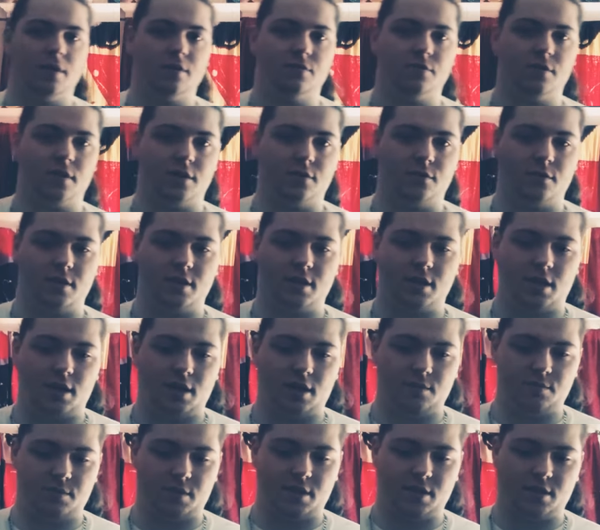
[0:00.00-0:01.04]
my favorite
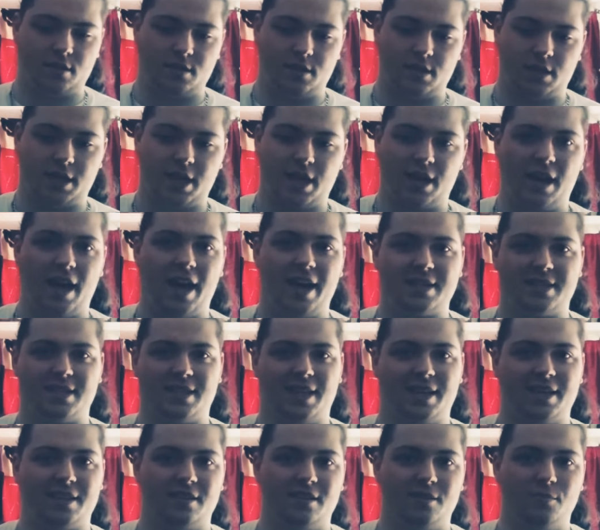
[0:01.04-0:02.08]
because um, they kind of acted
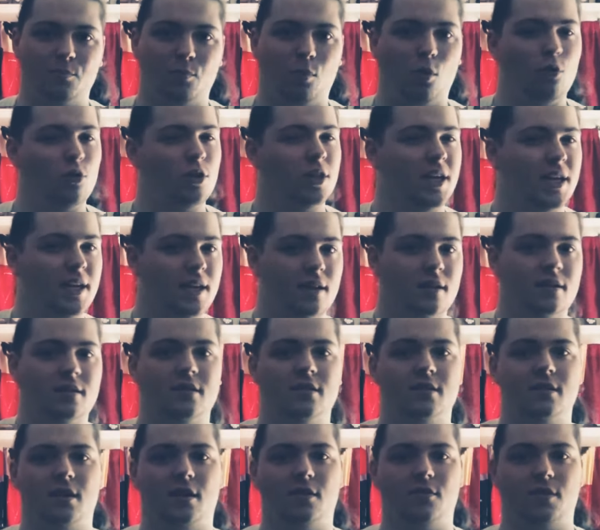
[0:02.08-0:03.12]
like the bully
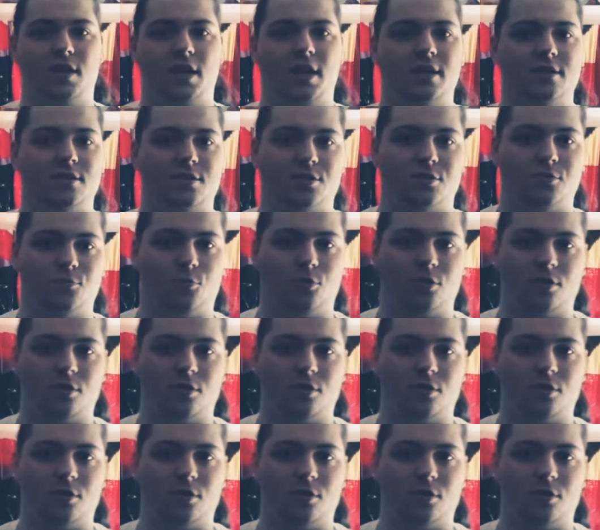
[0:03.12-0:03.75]
of the ancient